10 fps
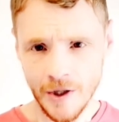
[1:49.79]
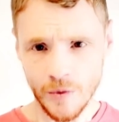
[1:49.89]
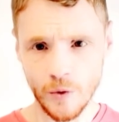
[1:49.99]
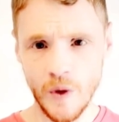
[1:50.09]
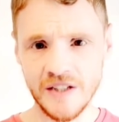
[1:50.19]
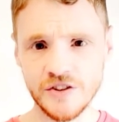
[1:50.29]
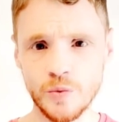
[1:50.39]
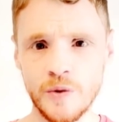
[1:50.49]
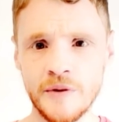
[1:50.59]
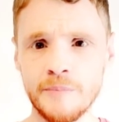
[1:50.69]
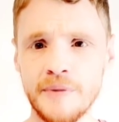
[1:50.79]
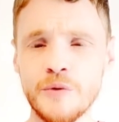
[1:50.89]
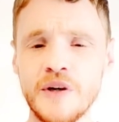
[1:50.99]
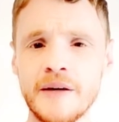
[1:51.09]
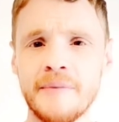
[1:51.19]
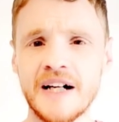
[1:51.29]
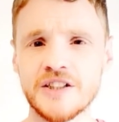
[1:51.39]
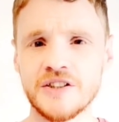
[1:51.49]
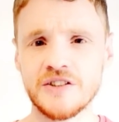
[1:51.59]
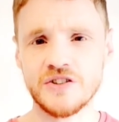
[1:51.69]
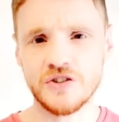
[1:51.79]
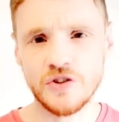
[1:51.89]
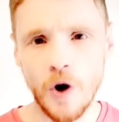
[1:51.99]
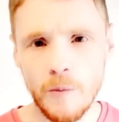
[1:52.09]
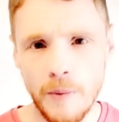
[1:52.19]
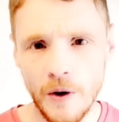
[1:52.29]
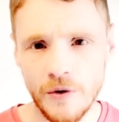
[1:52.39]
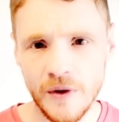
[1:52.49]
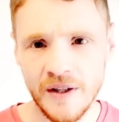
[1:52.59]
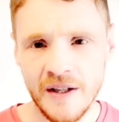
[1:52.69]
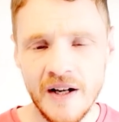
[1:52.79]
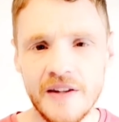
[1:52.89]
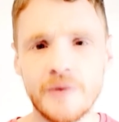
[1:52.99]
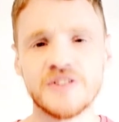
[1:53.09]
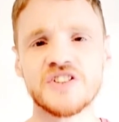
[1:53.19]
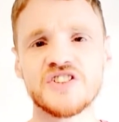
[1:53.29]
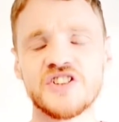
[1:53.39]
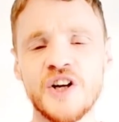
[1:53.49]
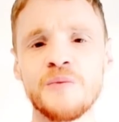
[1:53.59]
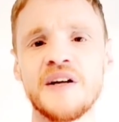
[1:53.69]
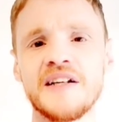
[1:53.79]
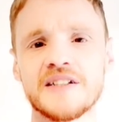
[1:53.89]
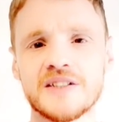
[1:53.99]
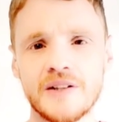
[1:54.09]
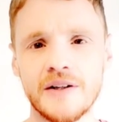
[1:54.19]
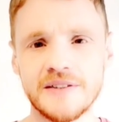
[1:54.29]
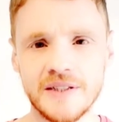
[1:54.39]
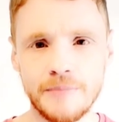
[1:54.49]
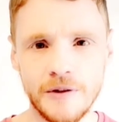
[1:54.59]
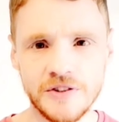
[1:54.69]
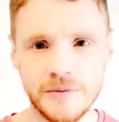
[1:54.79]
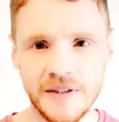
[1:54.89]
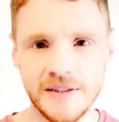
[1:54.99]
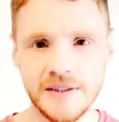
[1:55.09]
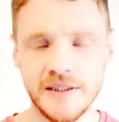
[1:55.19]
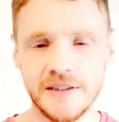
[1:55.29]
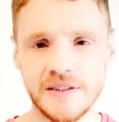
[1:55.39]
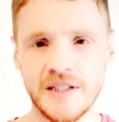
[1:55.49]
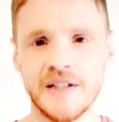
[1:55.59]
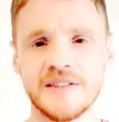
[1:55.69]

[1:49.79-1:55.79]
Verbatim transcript: Will Wonder Woman be reimagined as a dog botherer? There are so many exciting possibilities.